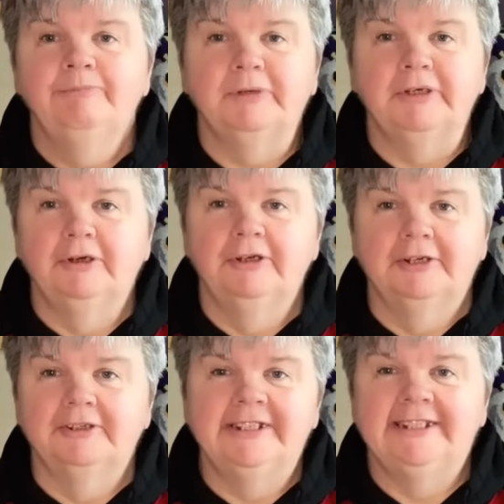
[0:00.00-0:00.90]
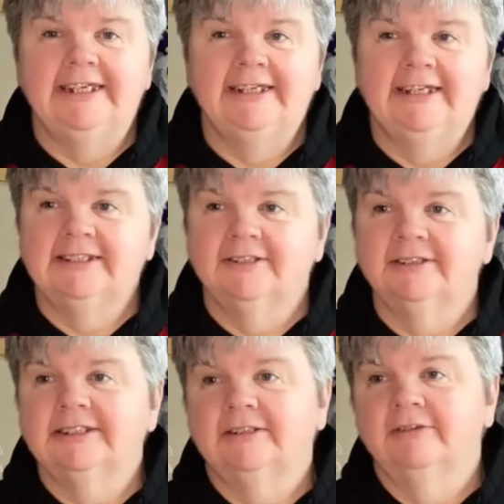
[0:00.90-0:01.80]
but you're not going to see this
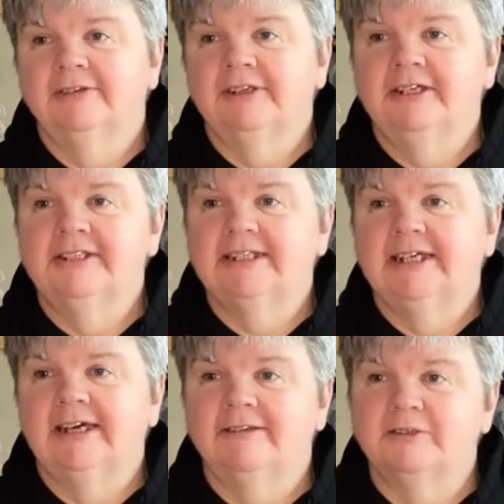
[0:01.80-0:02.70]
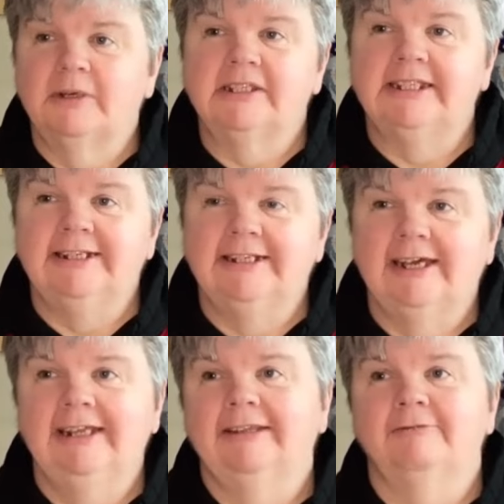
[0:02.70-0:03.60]
until Thursday the
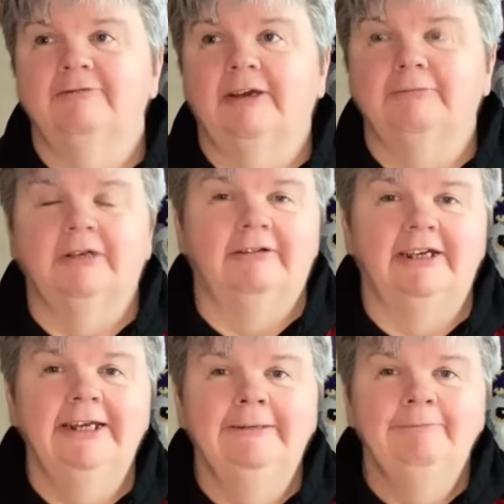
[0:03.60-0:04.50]
29th of February,